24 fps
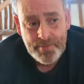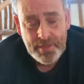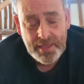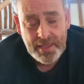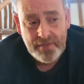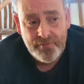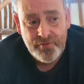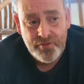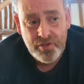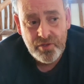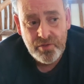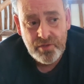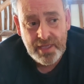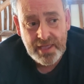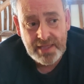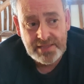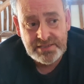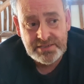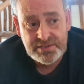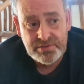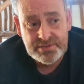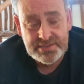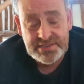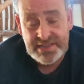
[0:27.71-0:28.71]
if you get
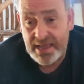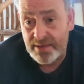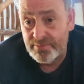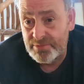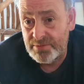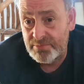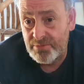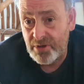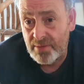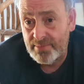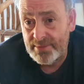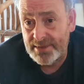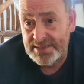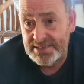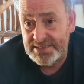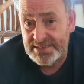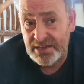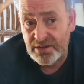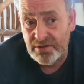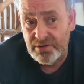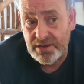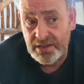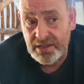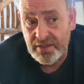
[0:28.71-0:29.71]
to, as it happened to my mate
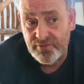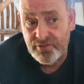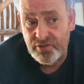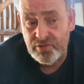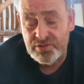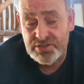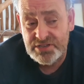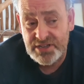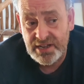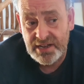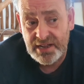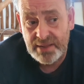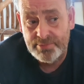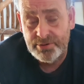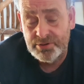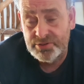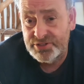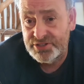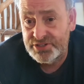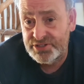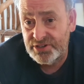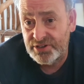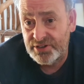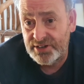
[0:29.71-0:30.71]
Tony, if you turn up
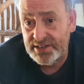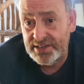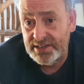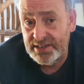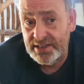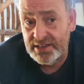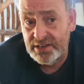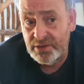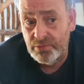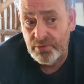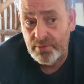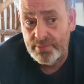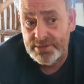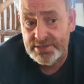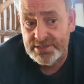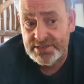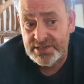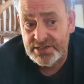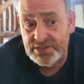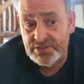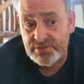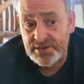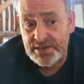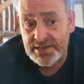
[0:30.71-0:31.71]
on site and the woman
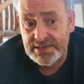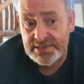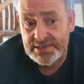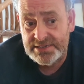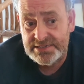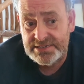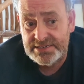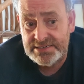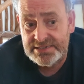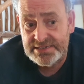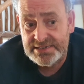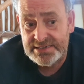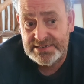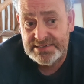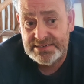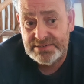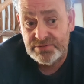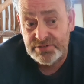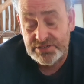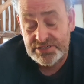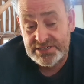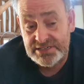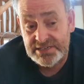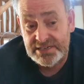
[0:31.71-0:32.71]
turns around and she says,
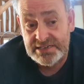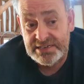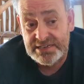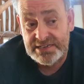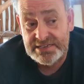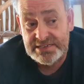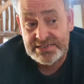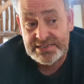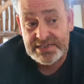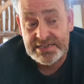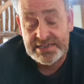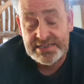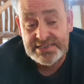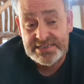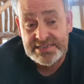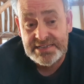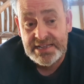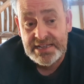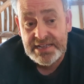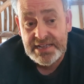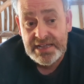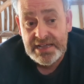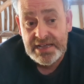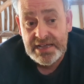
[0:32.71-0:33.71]
well, she did in his case,
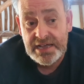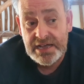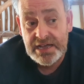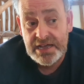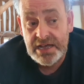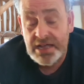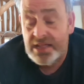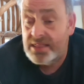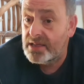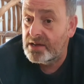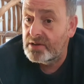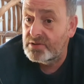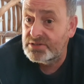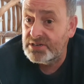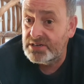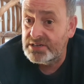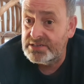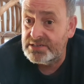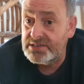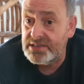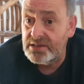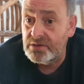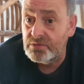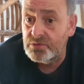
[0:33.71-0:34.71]
uh, those
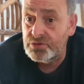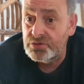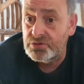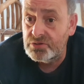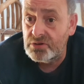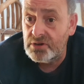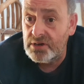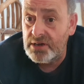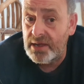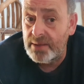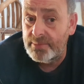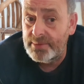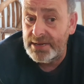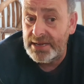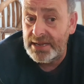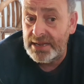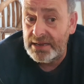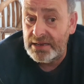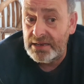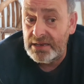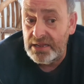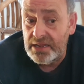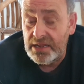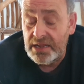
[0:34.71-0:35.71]
aren't steels, you're not coming
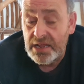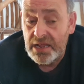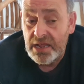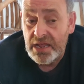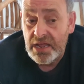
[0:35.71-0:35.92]
in,